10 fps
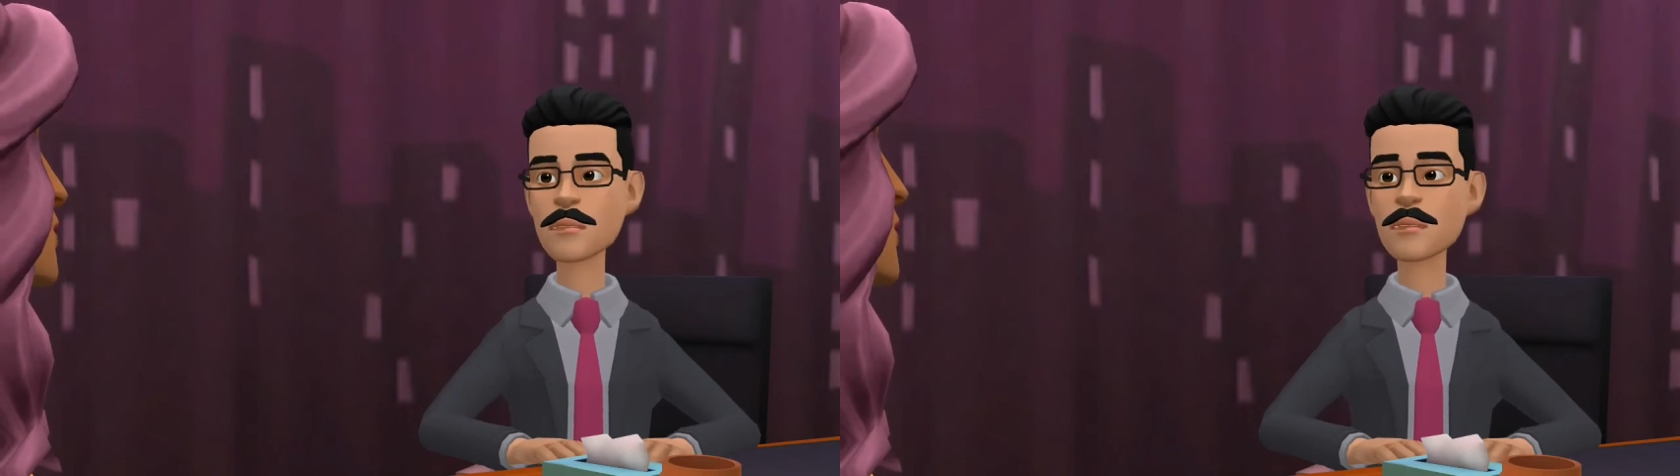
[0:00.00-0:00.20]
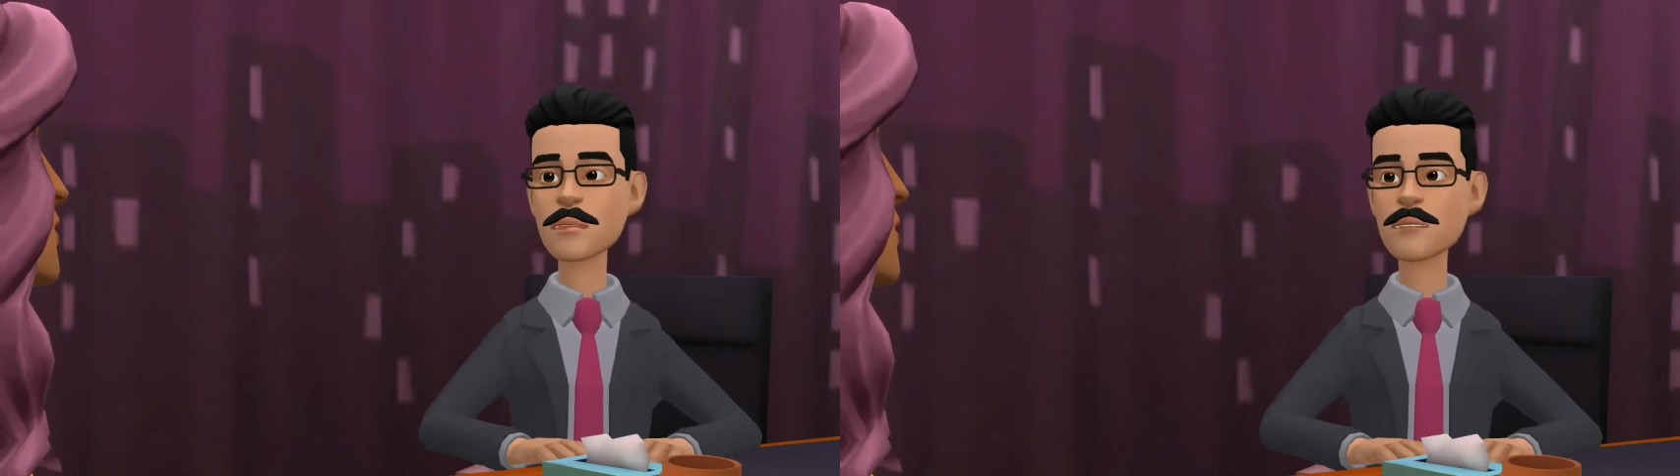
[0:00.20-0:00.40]

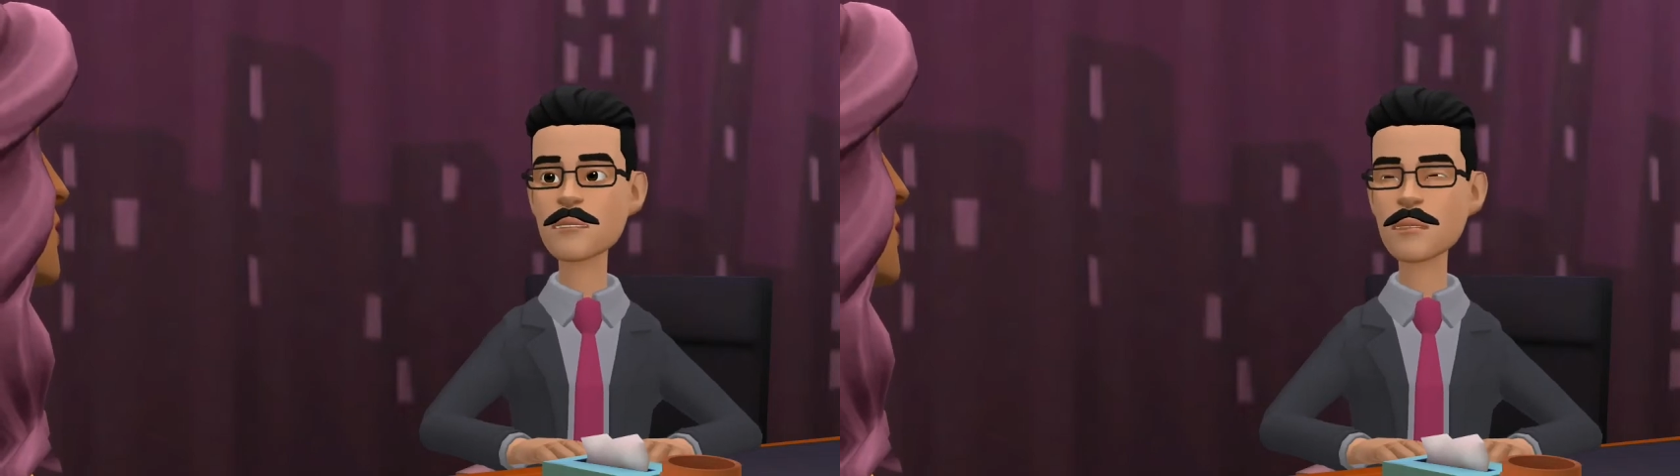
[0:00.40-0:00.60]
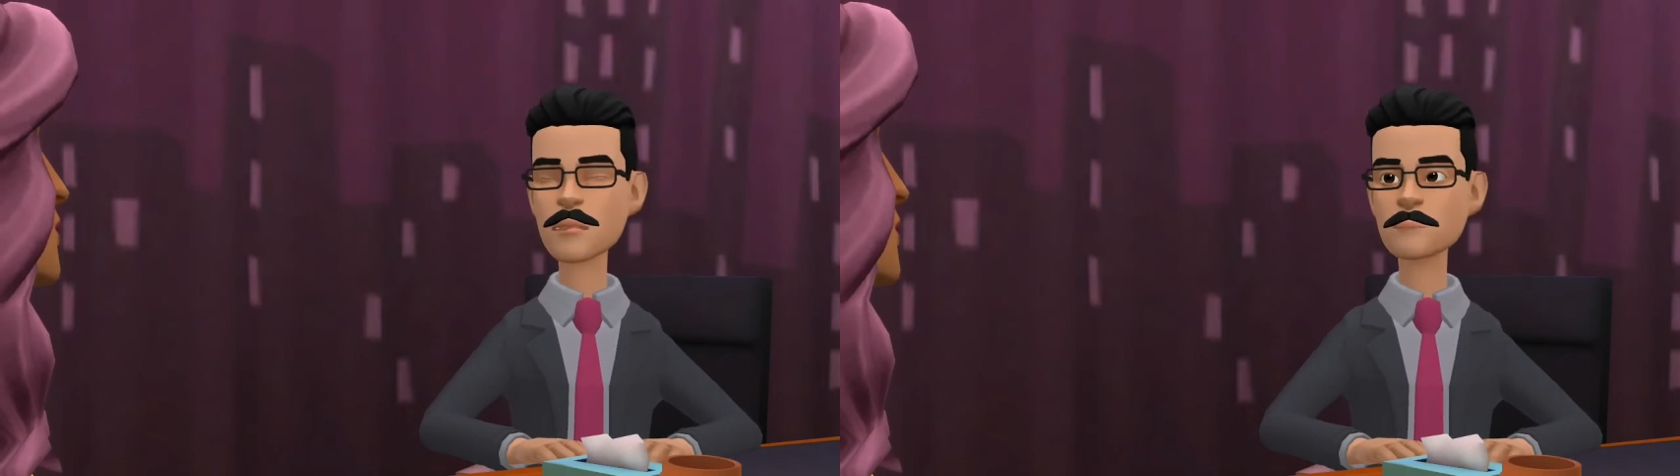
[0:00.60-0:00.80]
first
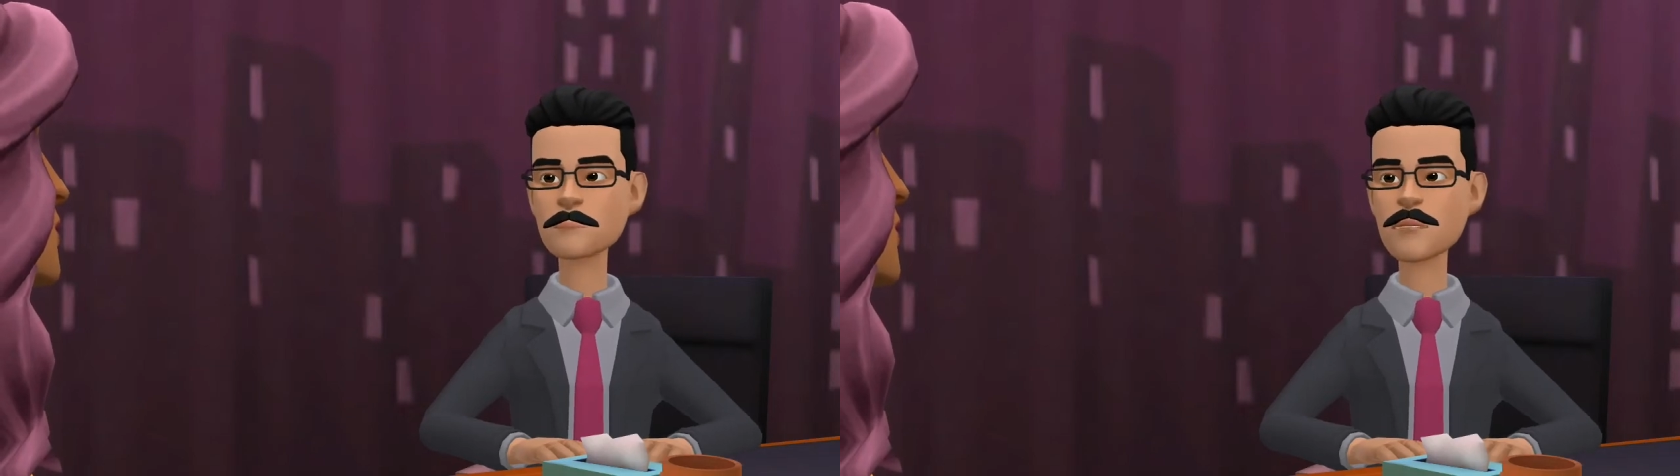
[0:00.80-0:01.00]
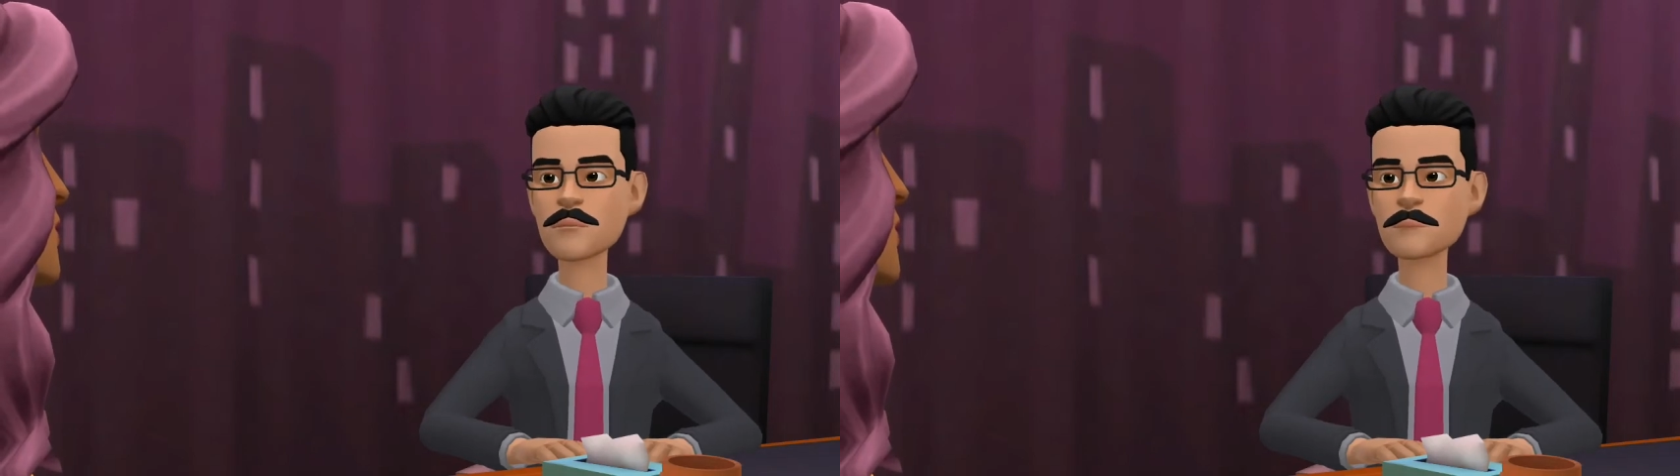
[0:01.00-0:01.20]

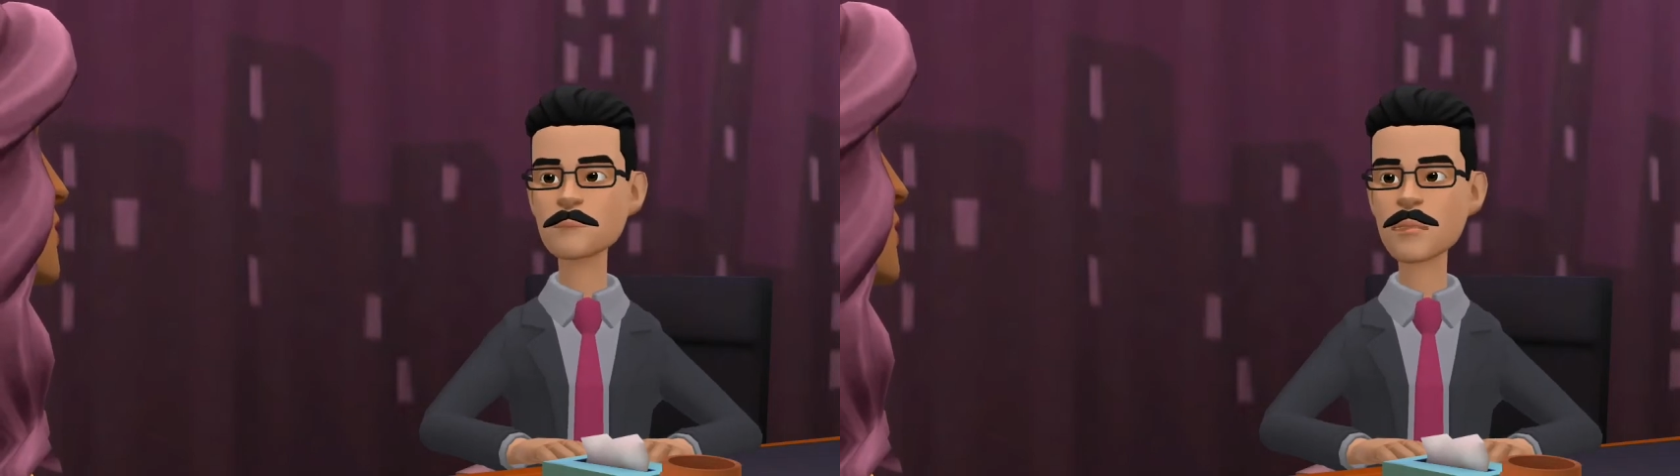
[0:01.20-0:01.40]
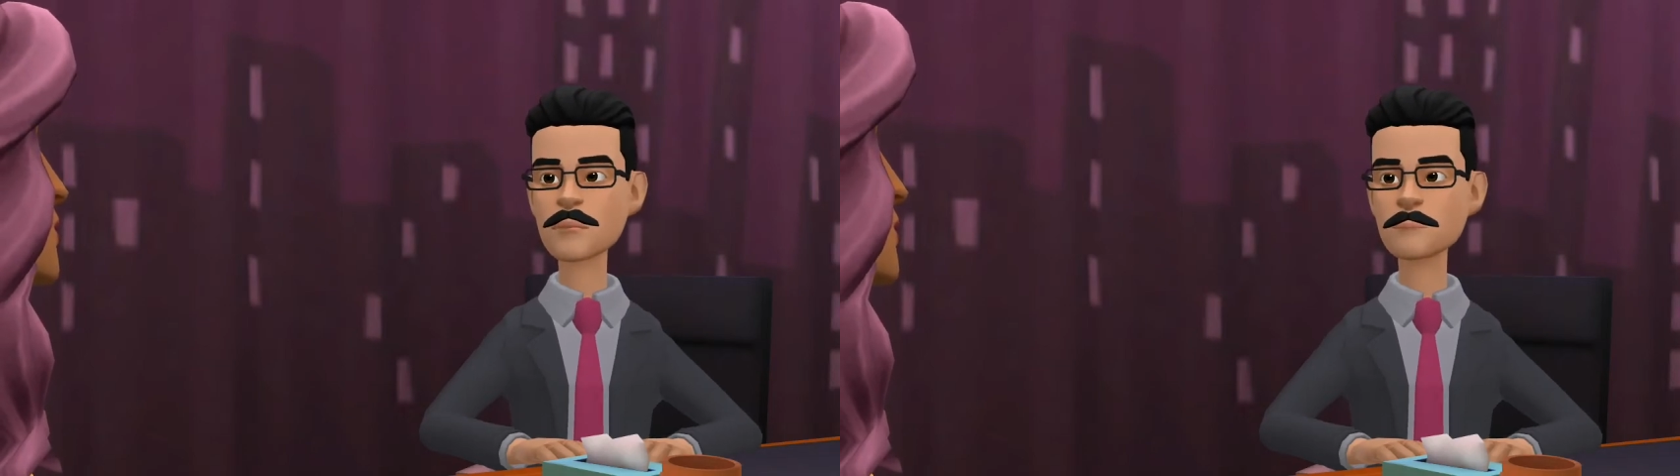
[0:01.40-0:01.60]
appearance on your
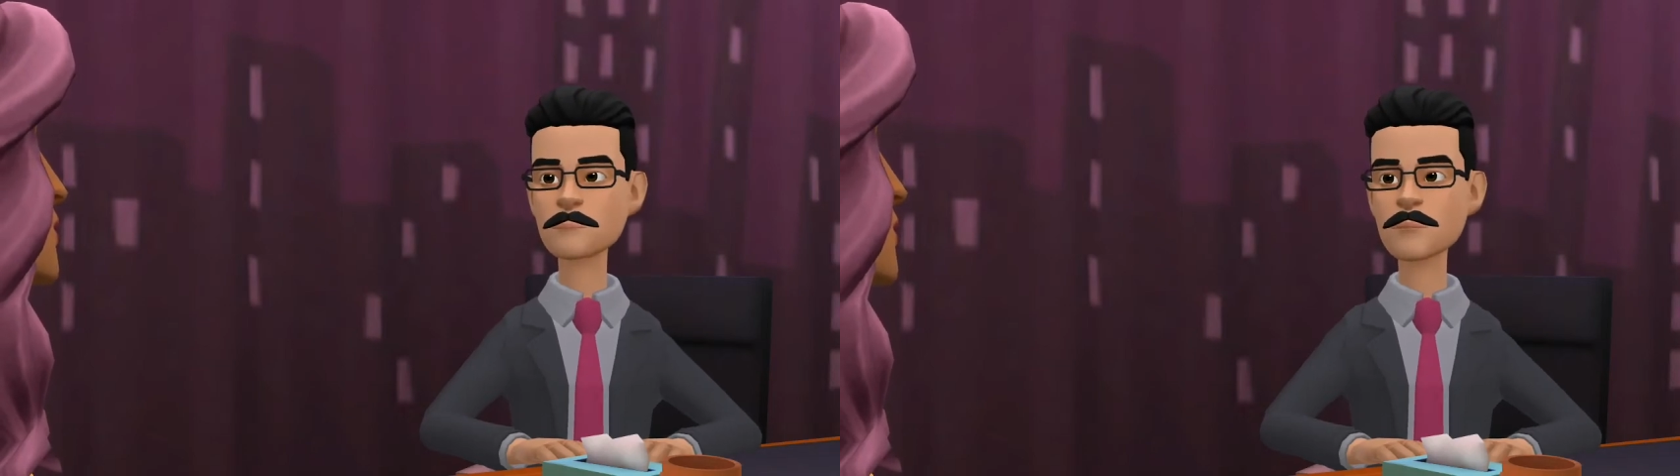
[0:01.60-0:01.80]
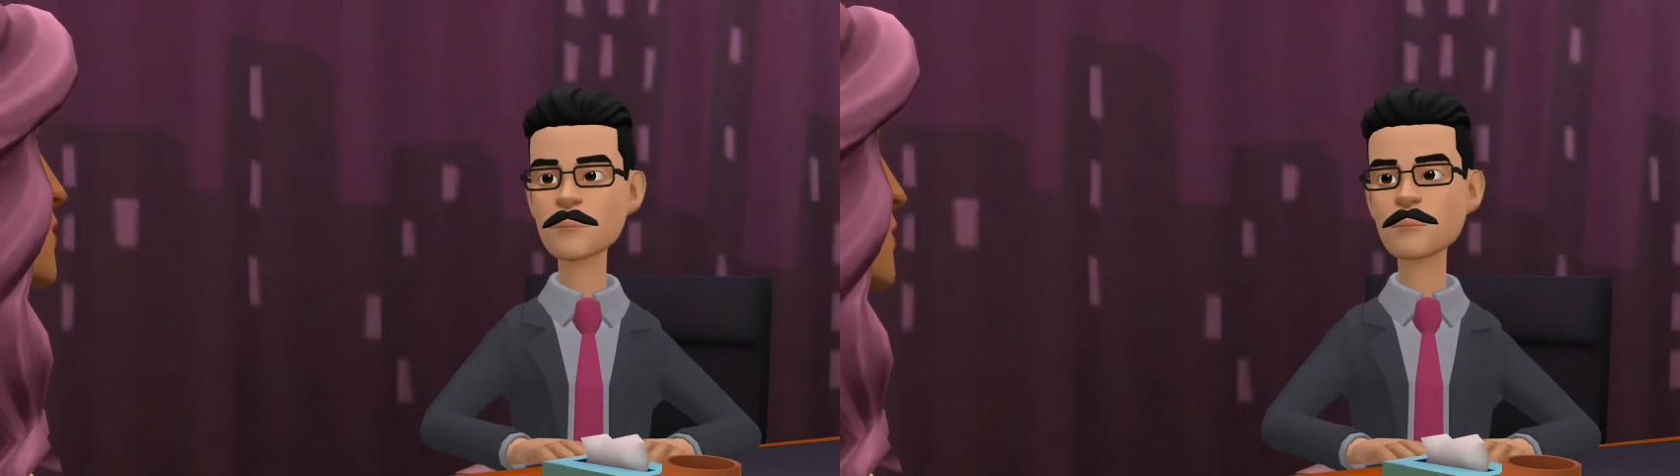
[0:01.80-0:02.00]
channel